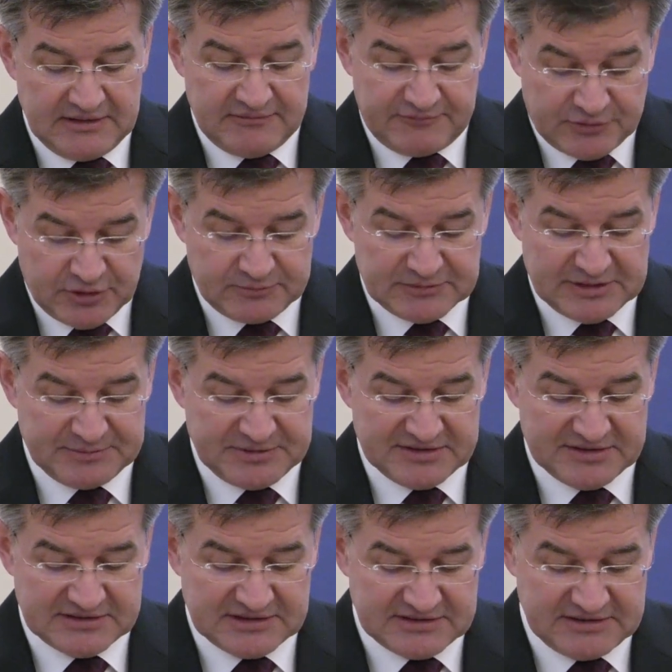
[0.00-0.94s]
from
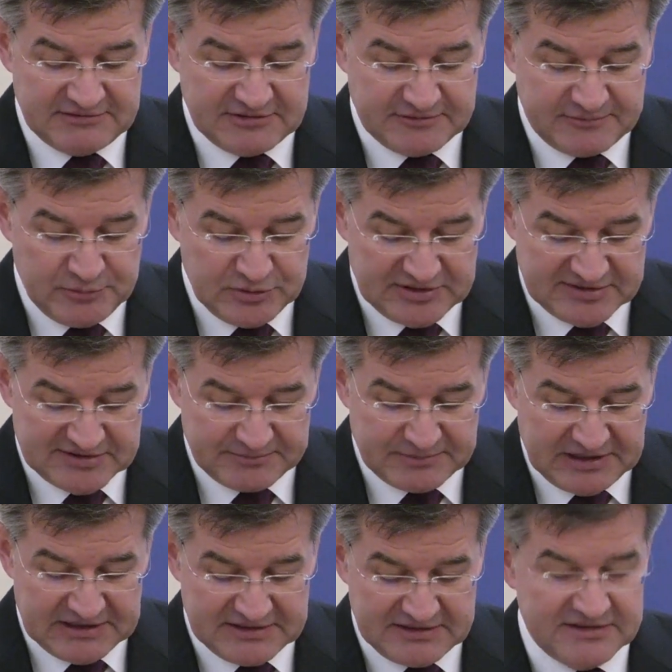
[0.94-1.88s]
representatives of
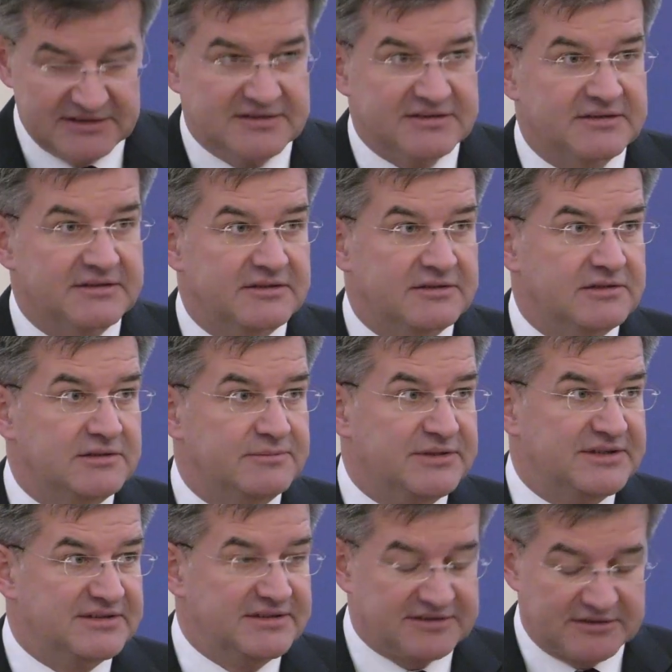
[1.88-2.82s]
municipalities to the
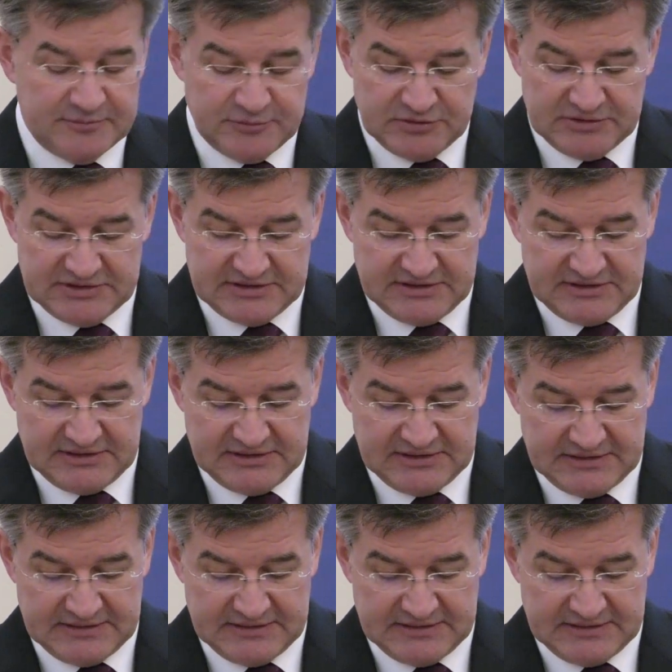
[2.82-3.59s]
business community.